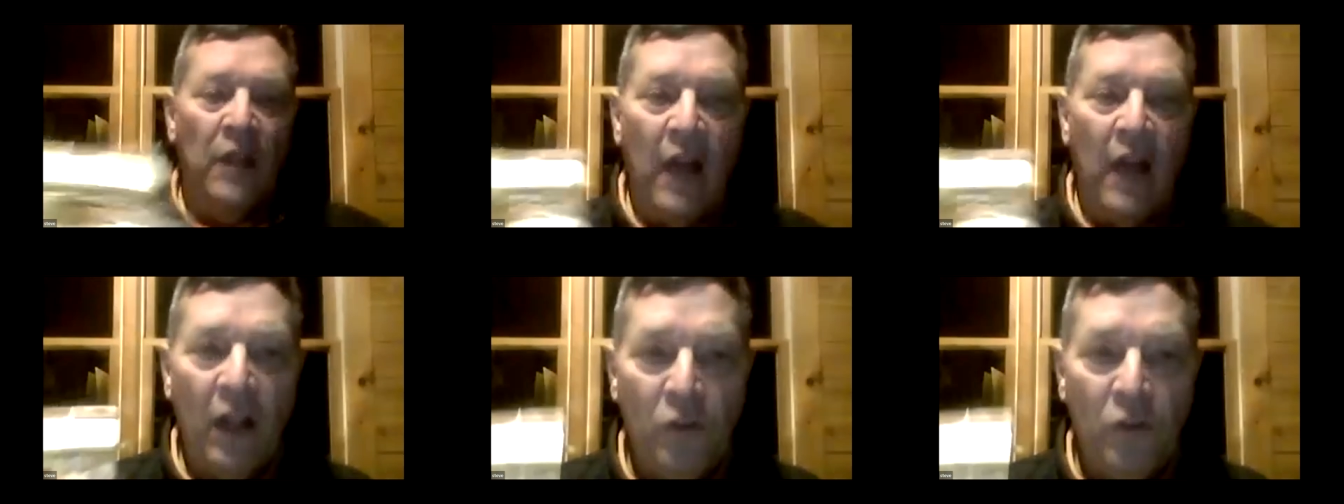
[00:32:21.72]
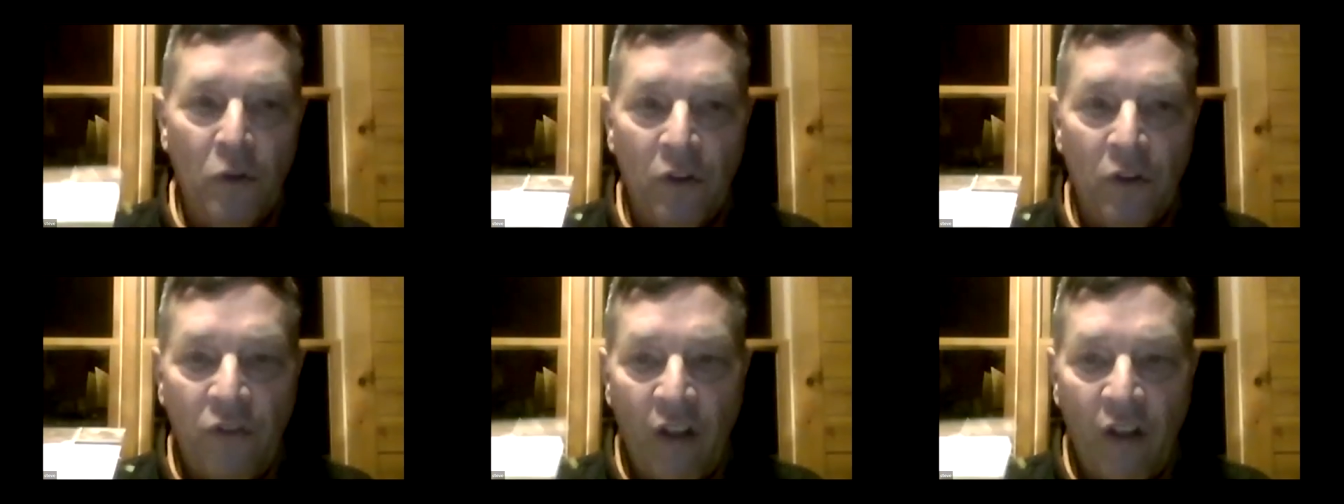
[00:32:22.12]
I'll do
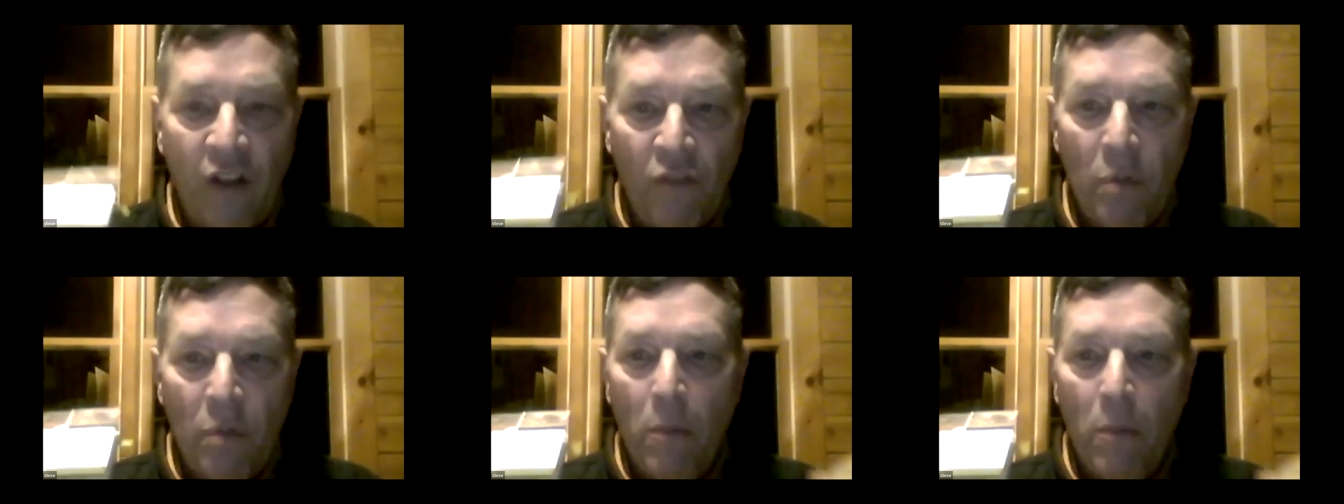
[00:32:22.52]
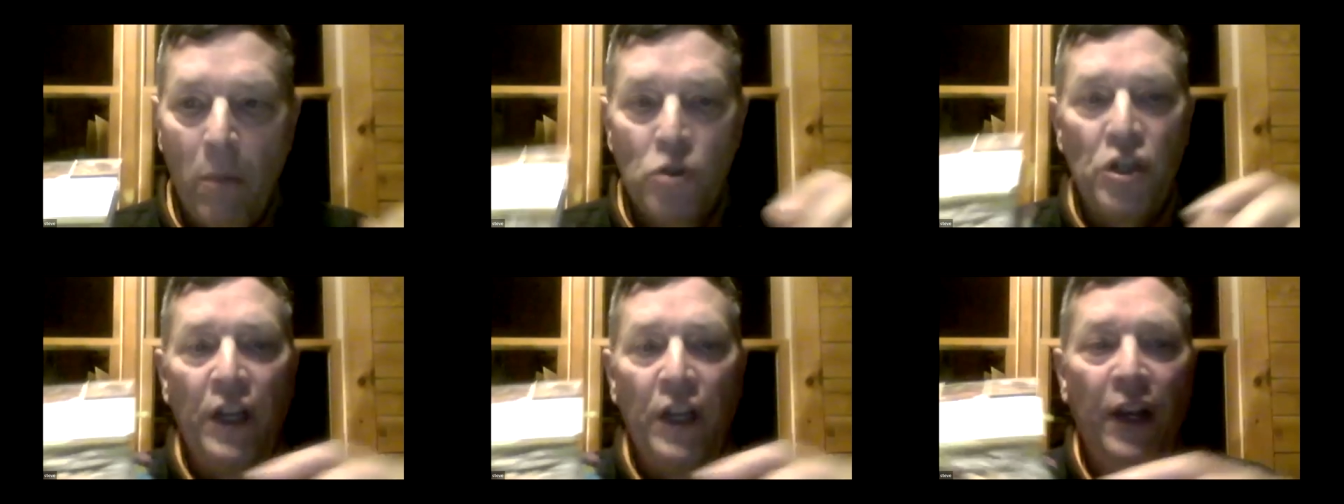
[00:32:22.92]
the self
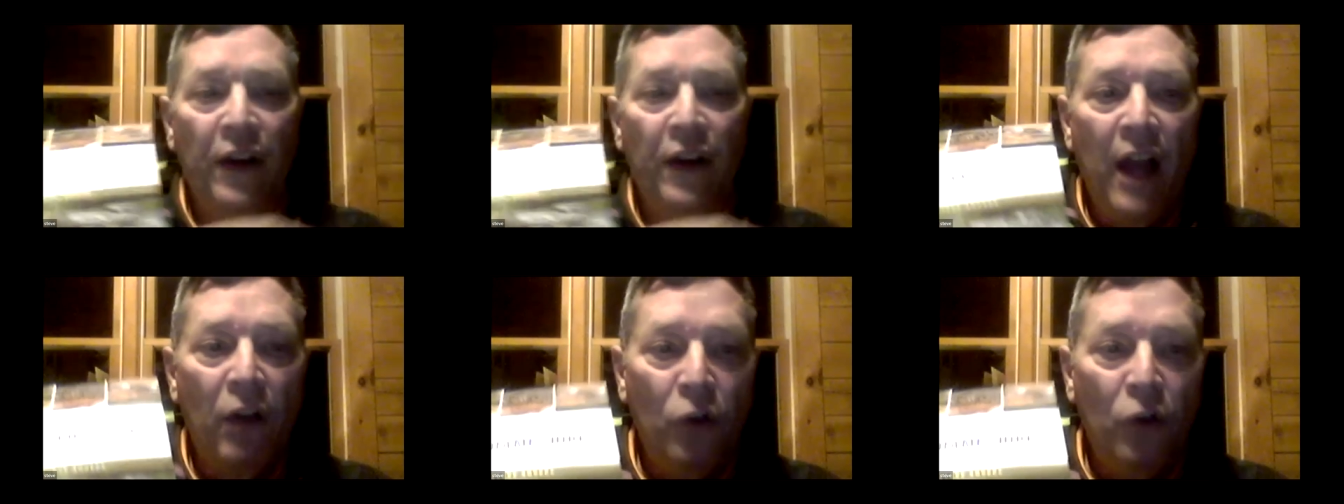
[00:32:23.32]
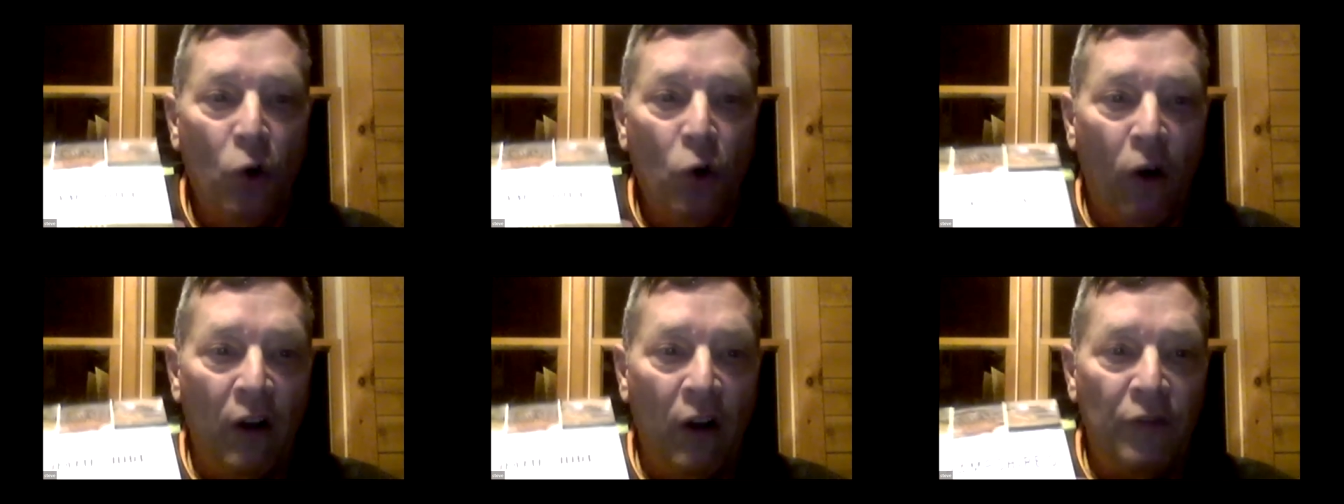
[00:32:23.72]
promotion here now,
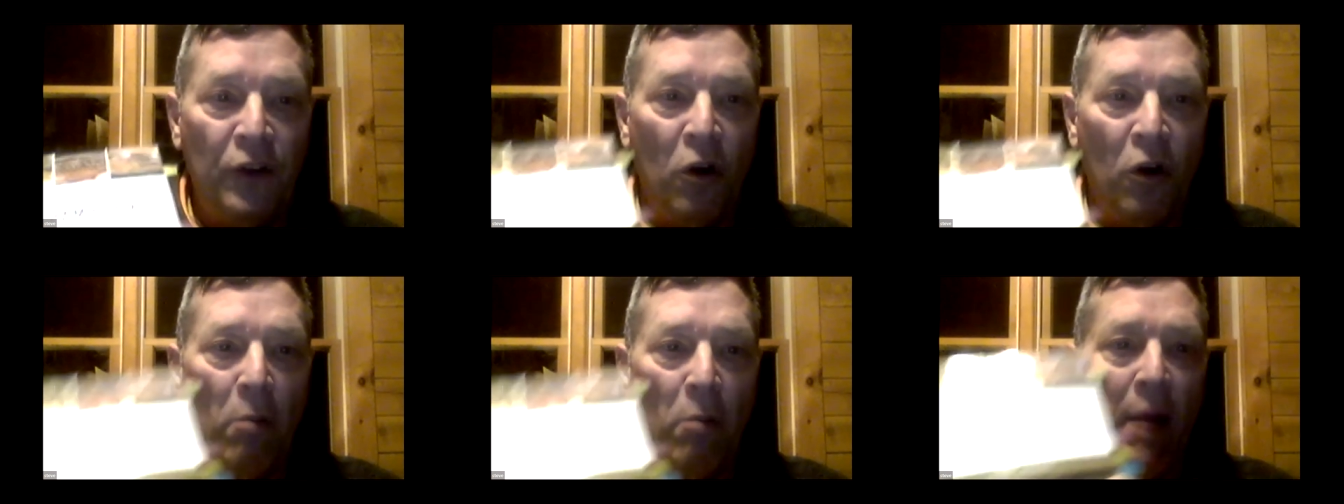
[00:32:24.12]
Nora, if you don't